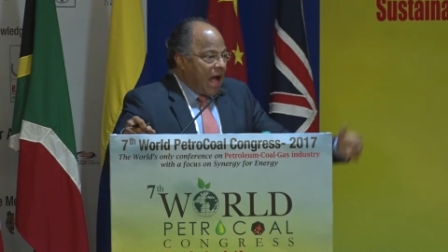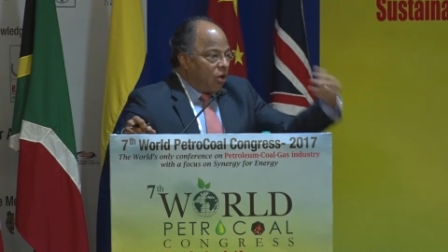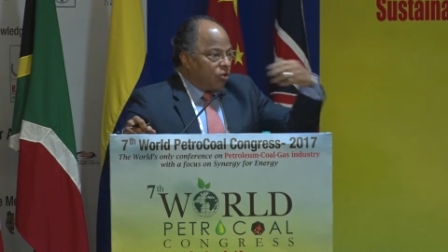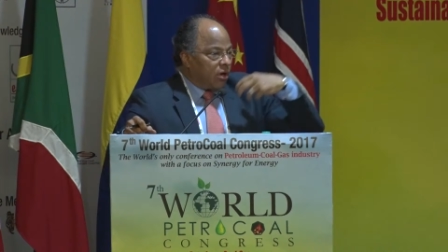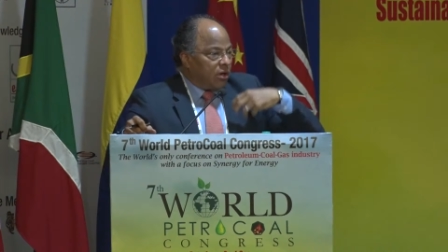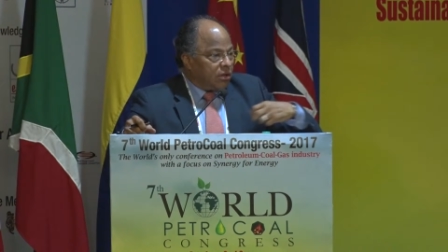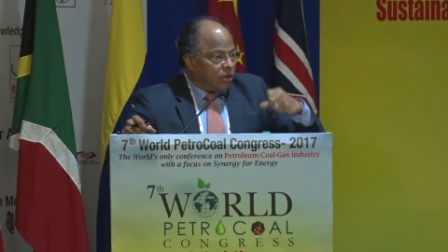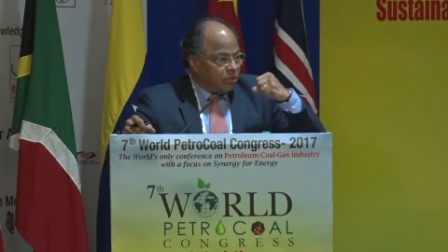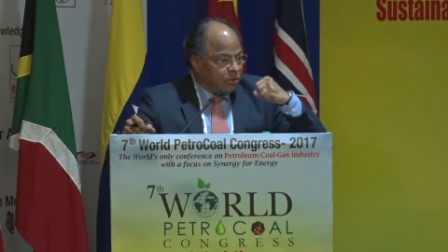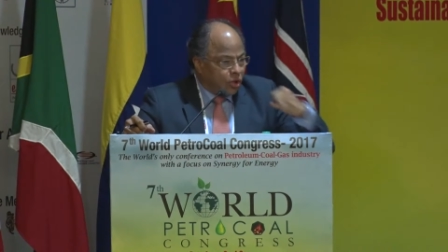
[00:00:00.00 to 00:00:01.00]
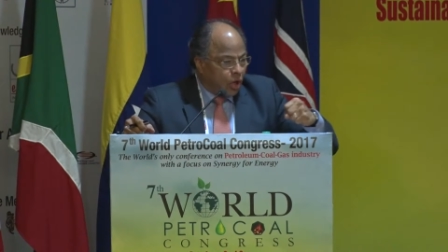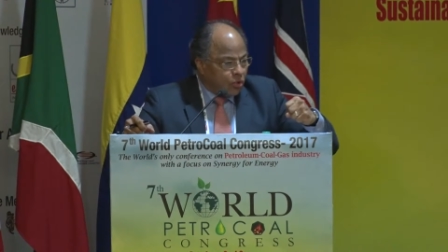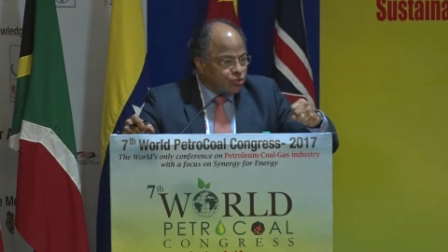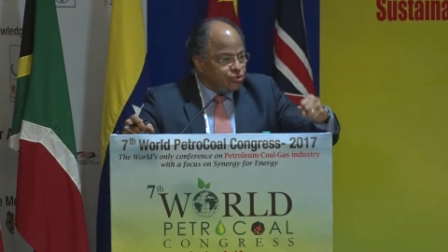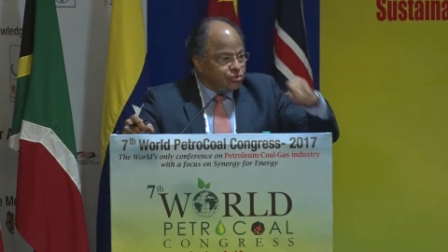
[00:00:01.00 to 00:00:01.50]
our
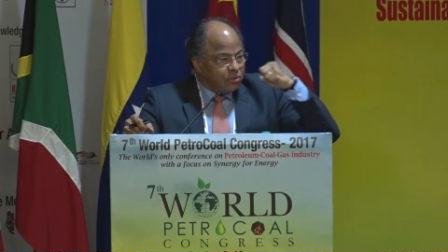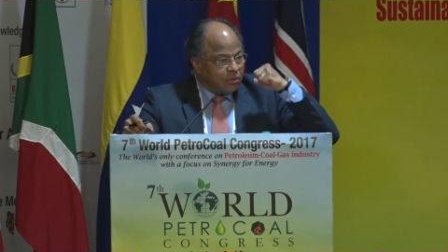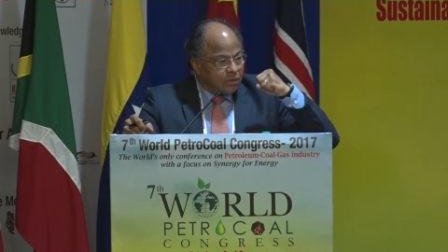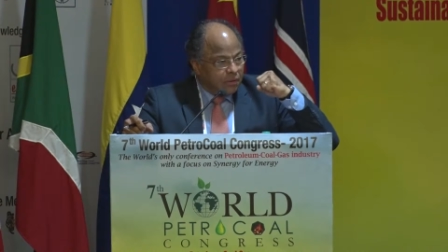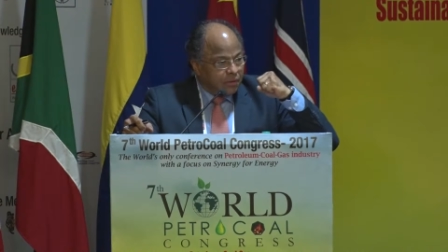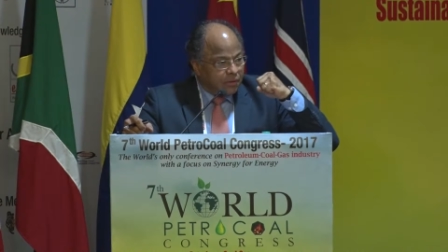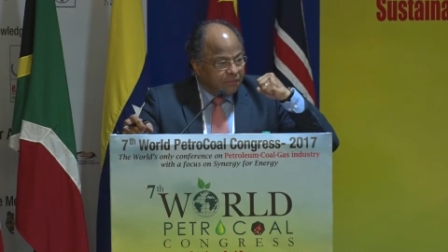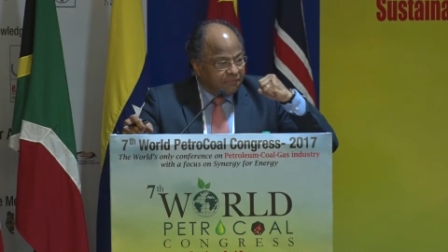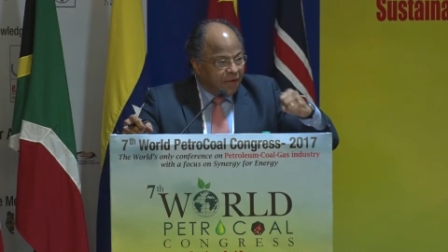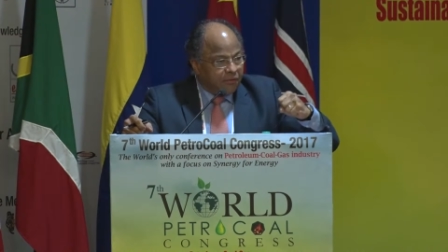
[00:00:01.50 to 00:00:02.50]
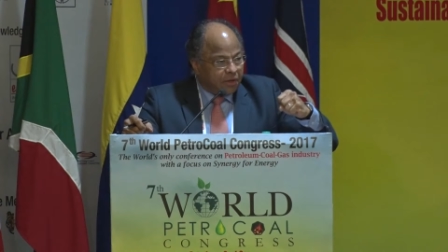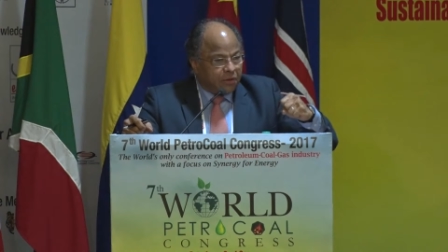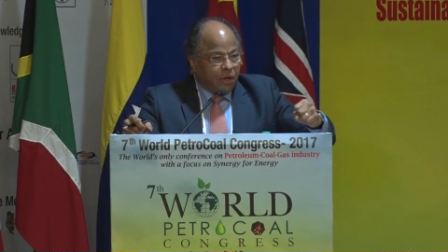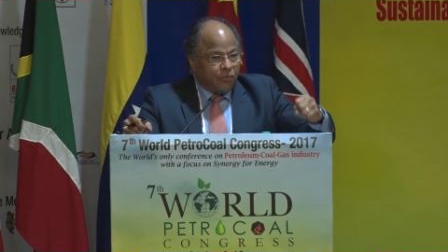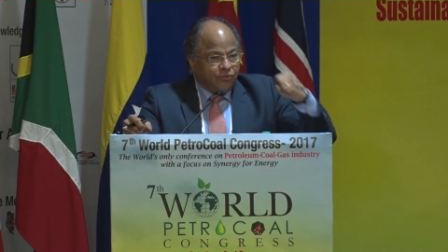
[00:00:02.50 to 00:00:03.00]
close, very
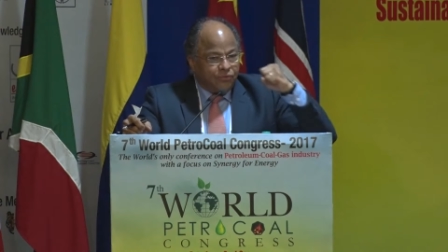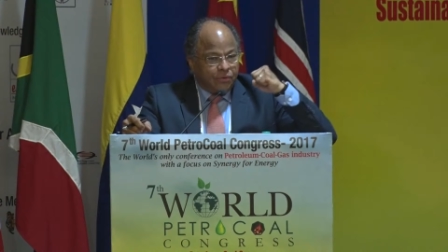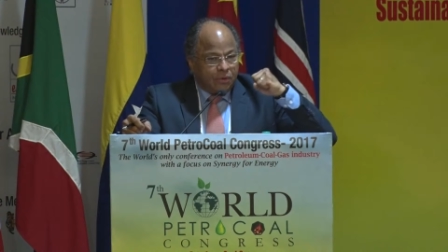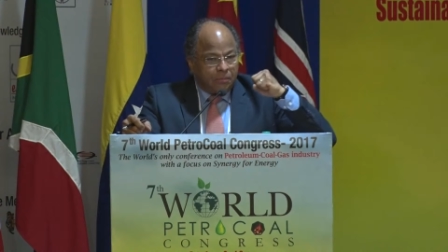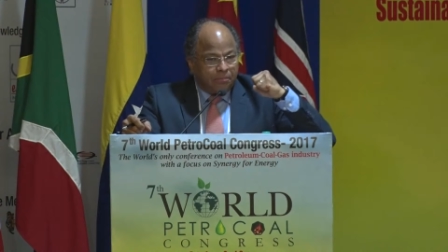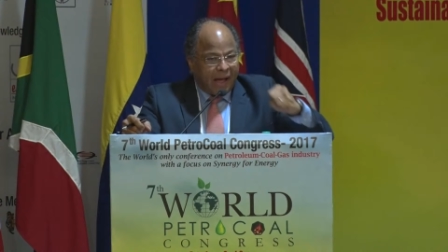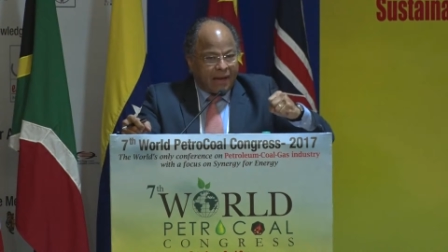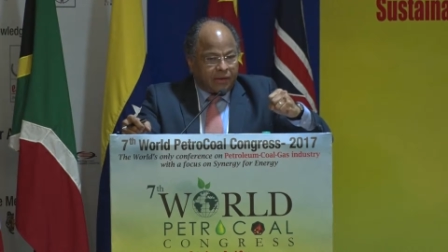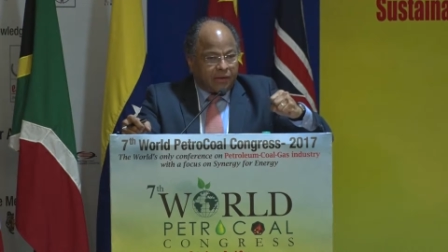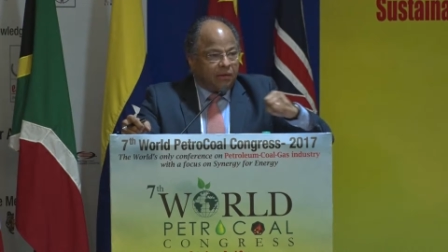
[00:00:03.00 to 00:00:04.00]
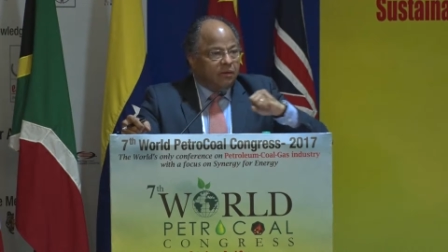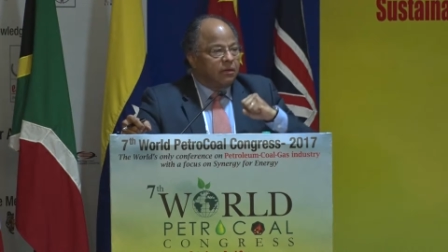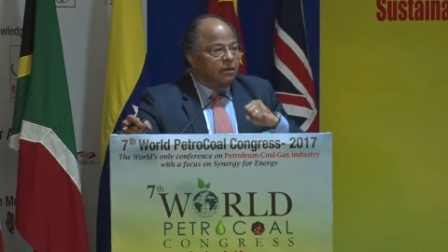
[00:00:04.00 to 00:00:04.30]
close partner